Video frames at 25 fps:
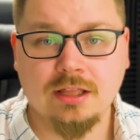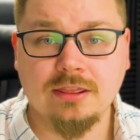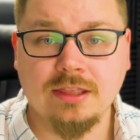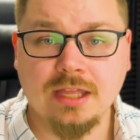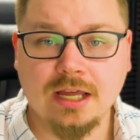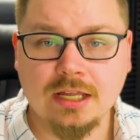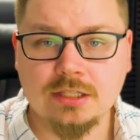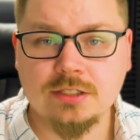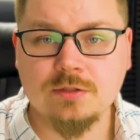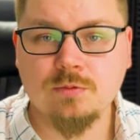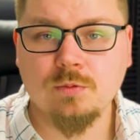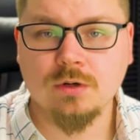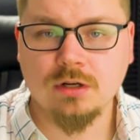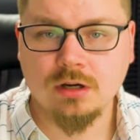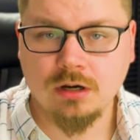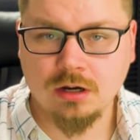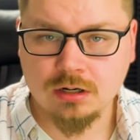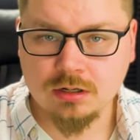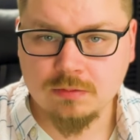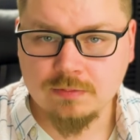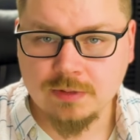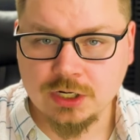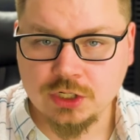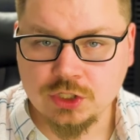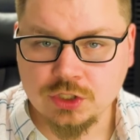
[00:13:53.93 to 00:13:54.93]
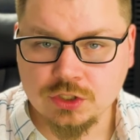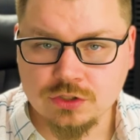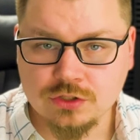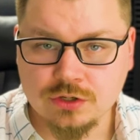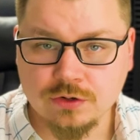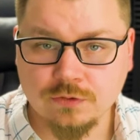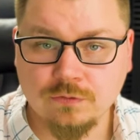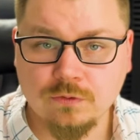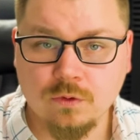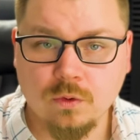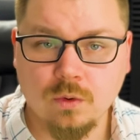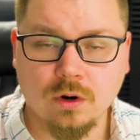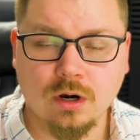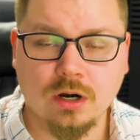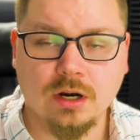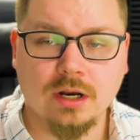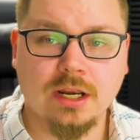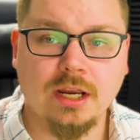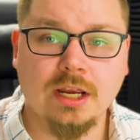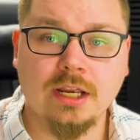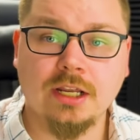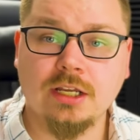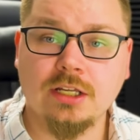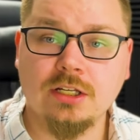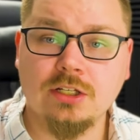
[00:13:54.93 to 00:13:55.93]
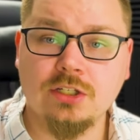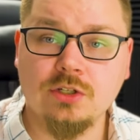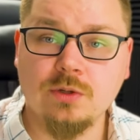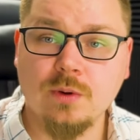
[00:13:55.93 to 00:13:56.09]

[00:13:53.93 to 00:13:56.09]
That's what automations are for. It can,